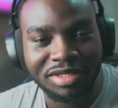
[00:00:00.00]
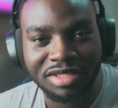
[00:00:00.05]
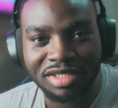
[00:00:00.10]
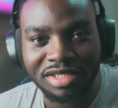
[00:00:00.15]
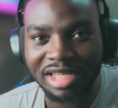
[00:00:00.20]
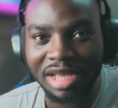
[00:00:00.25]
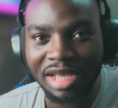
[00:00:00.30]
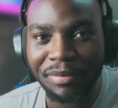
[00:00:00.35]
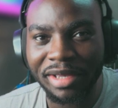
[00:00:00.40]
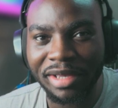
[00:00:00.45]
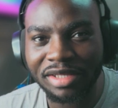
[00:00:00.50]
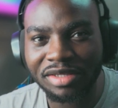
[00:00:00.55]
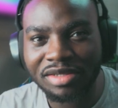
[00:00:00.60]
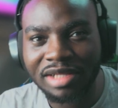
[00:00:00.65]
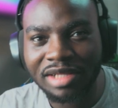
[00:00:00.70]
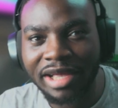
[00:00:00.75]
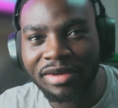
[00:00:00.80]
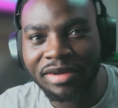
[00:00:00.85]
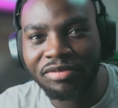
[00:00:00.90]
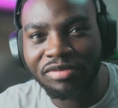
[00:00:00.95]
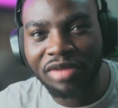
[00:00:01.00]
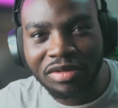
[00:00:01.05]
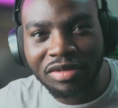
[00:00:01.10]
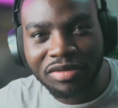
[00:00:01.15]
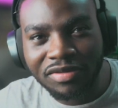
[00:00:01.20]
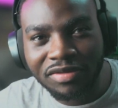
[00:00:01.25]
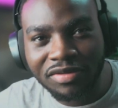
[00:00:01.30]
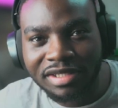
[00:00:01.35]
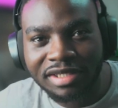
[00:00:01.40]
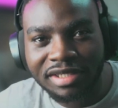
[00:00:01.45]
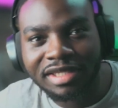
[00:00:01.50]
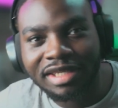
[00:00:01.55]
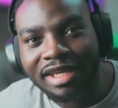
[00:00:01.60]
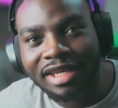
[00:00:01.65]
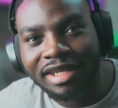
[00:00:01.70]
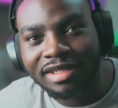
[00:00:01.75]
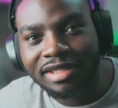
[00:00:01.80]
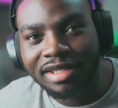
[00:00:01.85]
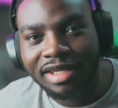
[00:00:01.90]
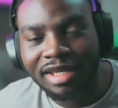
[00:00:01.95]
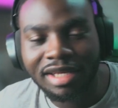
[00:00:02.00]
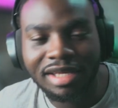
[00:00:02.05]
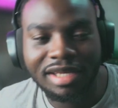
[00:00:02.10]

Usually I make it to like round of 16